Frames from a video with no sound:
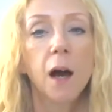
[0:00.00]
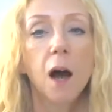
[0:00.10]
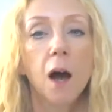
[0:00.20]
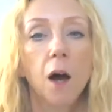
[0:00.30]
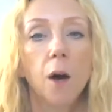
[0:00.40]

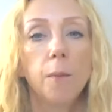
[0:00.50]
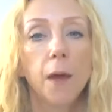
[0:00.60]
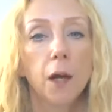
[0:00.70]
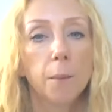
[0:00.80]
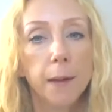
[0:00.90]

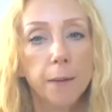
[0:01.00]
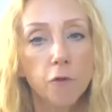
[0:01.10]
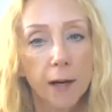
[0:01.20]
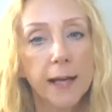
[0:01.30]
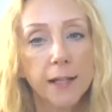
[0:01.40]
that can be
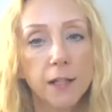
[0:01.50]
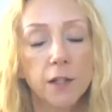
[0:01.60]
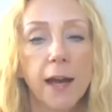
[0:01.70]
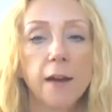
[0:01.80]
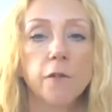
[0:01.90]
related
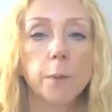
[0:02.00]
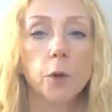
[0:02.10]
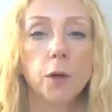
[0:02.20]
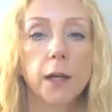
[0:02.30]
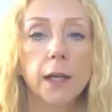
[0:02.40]
to
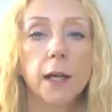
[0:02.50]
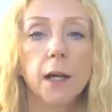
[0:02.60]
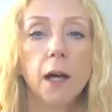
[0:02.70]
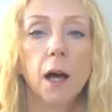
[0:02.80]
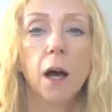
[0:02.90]
everybody,
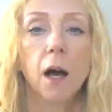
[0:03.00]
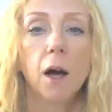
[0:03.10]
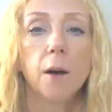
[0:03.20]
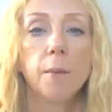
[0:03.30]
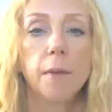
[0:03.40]

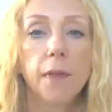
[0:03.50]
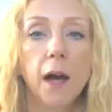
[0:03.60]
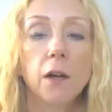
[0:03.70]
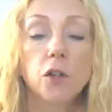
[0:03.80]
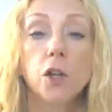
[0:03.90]

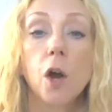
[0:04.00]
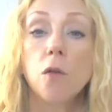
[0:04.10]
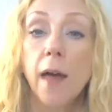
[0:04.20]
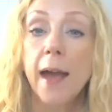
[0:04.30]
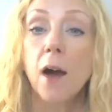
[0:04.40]
that, you know,
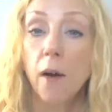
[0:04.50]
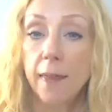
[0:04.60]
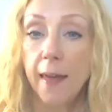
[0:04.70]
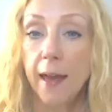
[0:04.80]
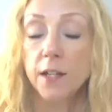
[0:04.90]
they are
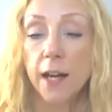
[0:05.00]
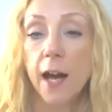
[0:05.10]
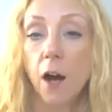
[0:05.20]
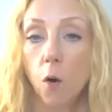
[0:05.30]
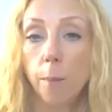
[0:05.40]
there to
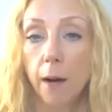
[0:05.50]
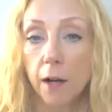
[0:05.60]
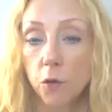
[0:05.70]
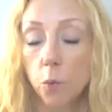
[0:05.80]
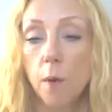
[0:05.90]
help
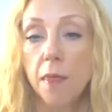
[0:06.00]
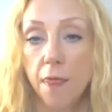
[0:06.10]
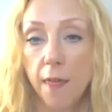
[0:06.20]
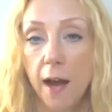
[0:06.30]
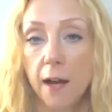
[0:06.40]
us with
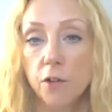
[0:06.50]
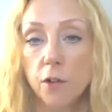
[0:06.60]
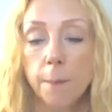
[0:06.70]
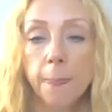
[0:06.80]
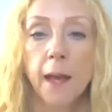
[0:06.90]
that.
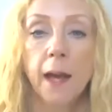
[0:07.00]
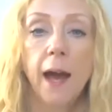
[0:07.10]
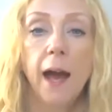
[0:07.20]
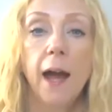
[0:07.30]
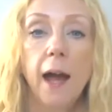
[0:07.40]

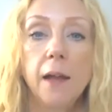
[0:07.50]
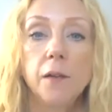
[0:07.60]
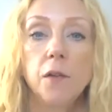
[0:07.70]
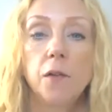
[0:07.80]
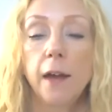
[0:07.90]

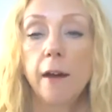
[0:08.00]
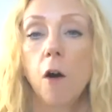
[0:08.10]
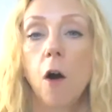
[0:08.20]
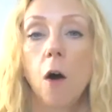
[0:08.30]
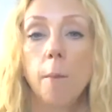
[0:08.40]
And there
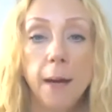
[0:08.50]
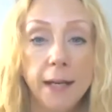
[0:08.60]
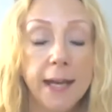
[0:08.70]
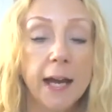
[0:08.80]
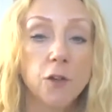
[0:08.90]
are
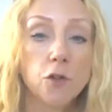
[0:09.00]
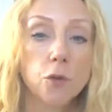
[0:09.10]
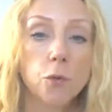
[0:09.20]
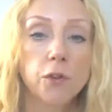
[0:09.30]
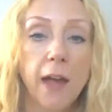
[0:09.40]
many
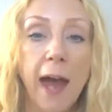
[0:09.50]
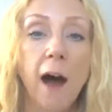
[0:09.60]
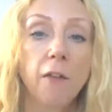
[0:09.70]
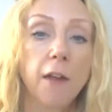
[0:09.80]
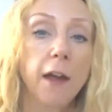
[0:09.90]
angels
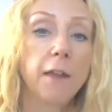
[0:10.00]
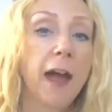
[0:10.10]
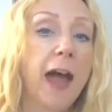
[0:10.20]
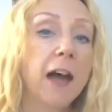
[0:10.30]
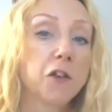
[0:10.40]
out there
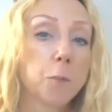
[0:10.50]
that have